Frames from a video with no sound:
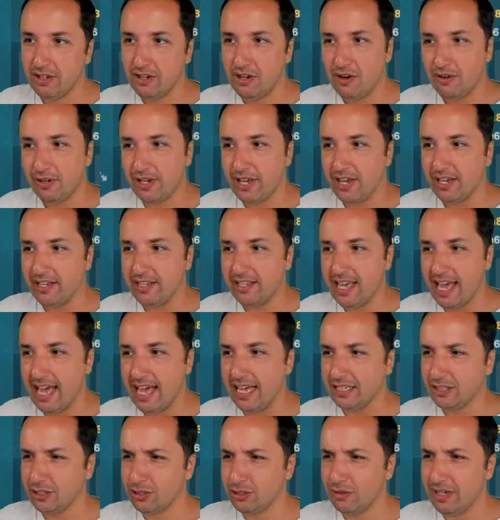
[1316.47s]
Okay,
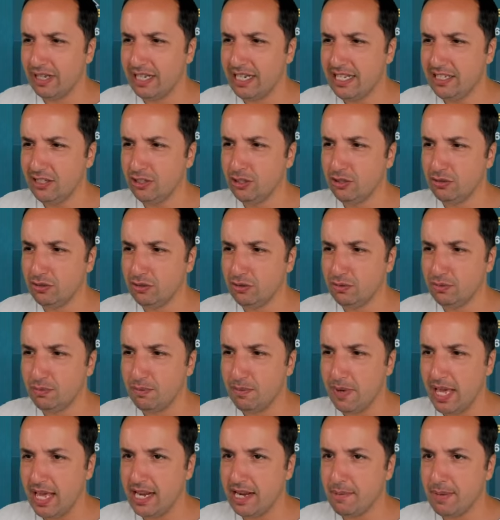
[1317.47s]
yeah, so I need to do
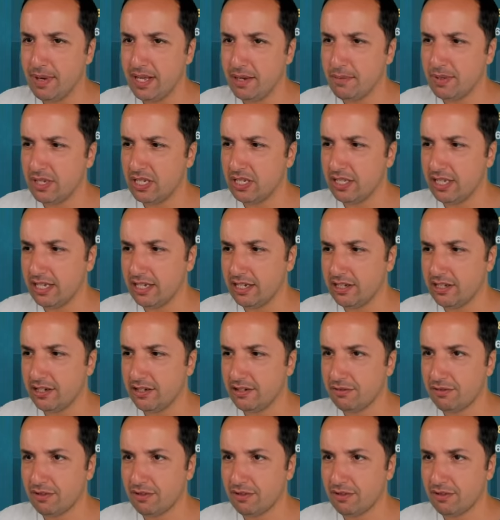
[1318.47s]
many, many mistakes here.